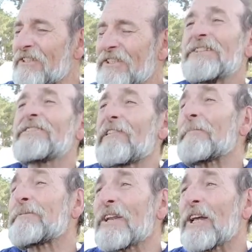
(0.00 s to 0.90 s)
chin
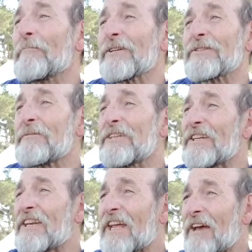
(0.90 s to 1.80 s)
straps and helmets. We
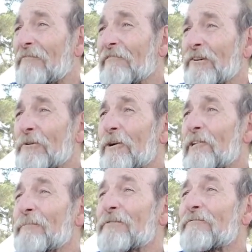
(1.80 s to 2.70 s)
didn't have a
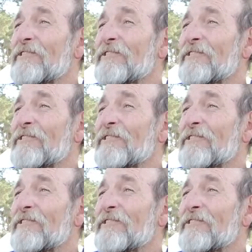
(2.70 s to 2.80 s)
requirement